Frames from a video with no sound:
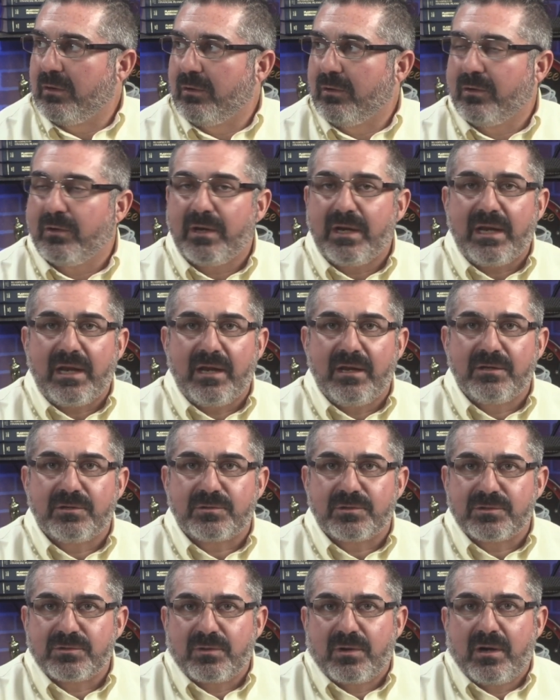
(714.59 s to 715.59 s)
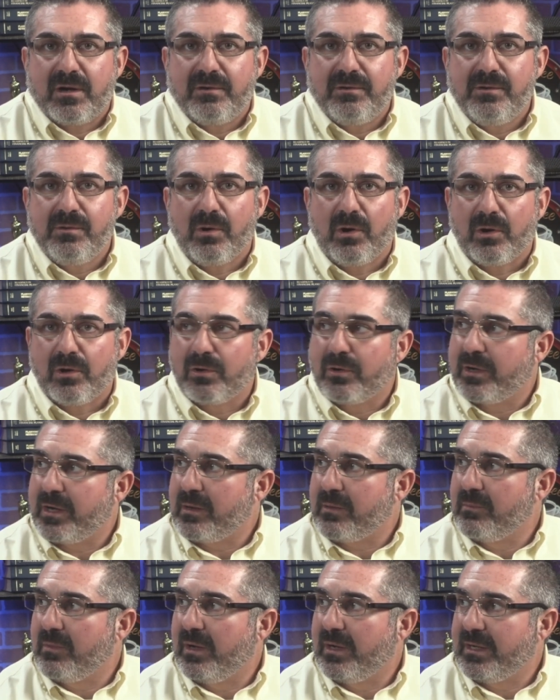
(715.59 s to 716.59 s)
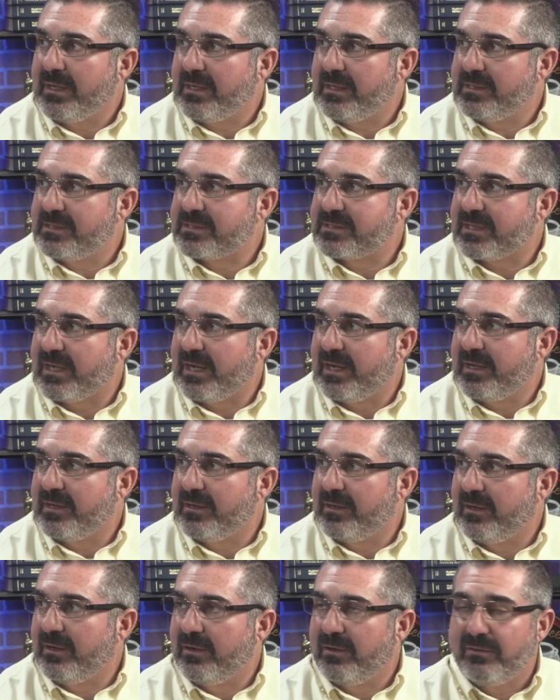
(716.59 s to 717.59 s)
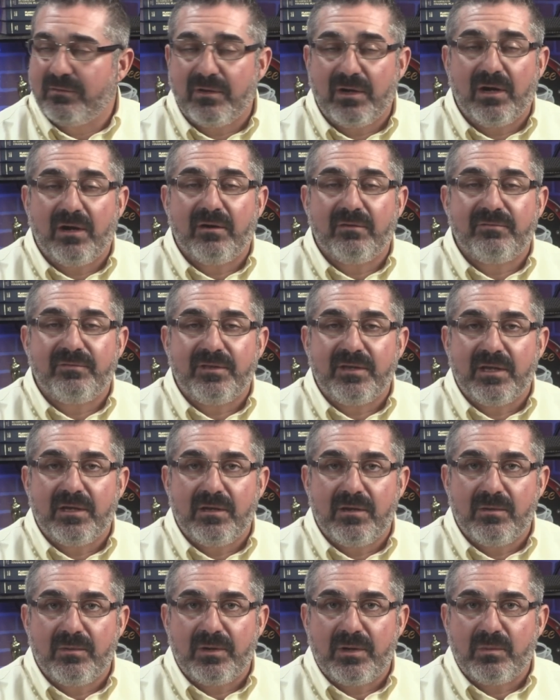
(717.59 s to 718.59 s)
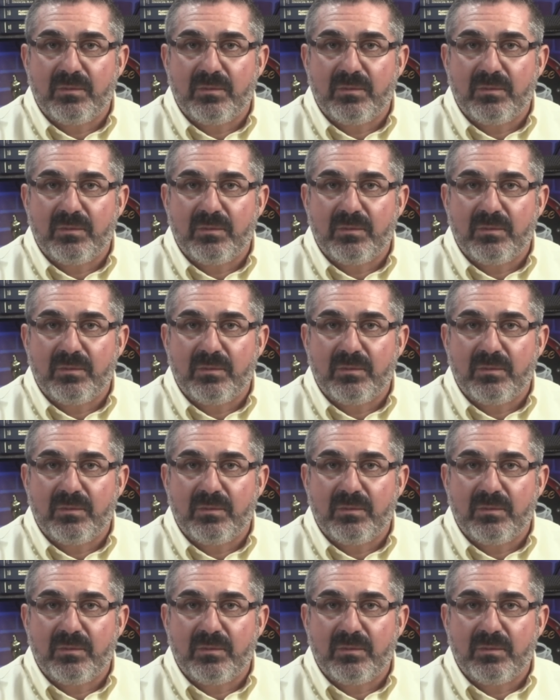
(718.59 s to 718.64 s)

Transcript: interest, or how are you earning money inside of the annuity?